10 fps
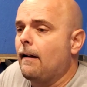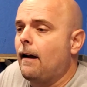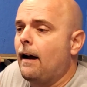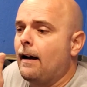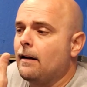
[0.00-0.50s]

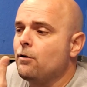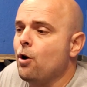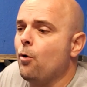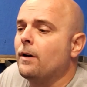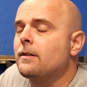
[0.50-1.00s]
I
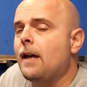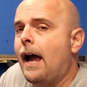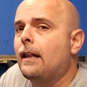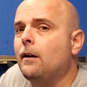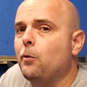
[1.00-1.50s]
know
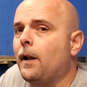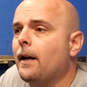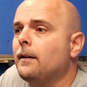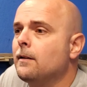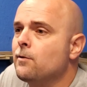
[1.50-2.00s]
exactly when
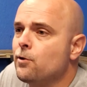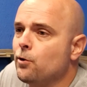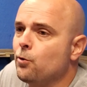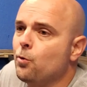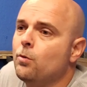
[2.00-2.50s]
I can
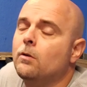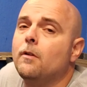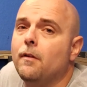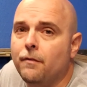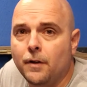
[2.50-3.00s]
do
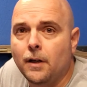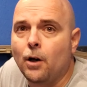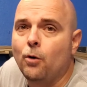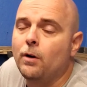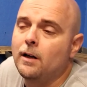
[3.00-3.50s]
the
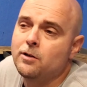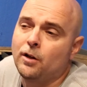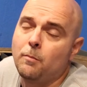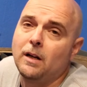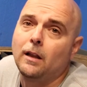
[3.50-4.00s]
video. It's
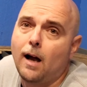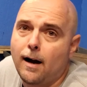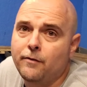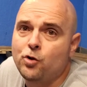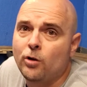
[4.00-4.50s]
going to be a
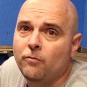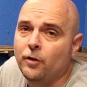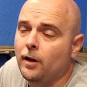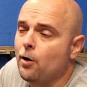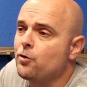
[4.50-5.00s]
live stream
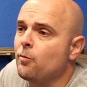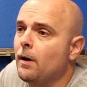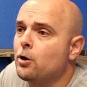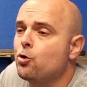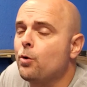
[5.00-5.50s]
video, so
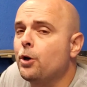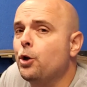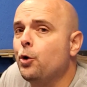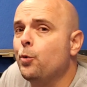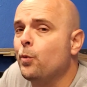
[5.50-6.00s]
make sure
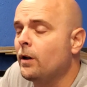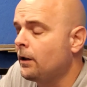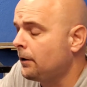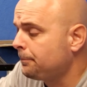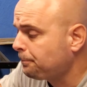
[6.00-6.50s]

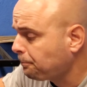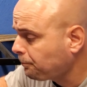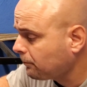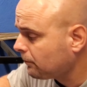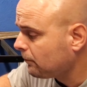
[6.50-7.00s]
you,
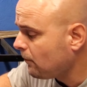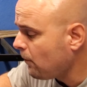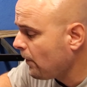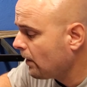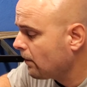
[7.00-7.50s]

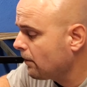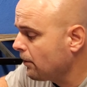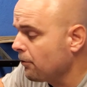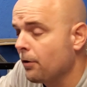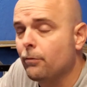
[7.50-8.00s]

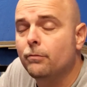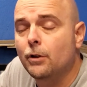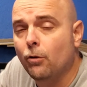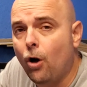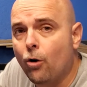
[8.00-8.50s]
you know,
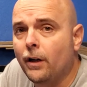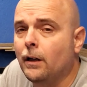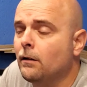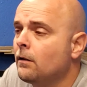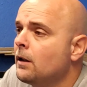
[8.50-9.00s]
you log
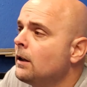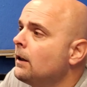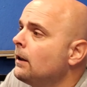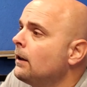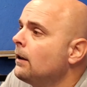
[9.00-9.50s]
in
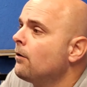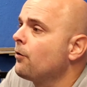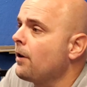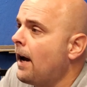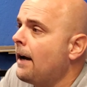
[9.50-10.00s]

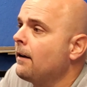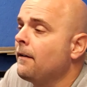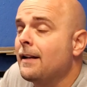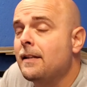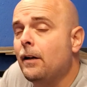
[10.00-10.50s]
for that,
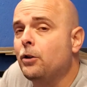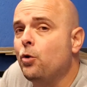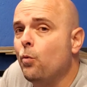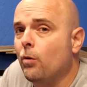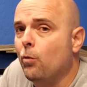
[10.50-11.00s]
and that's how
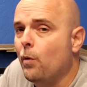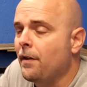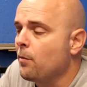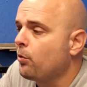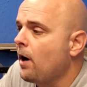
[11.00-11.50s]
you will
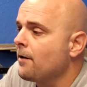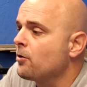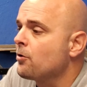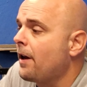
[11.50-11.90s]
win the prizes.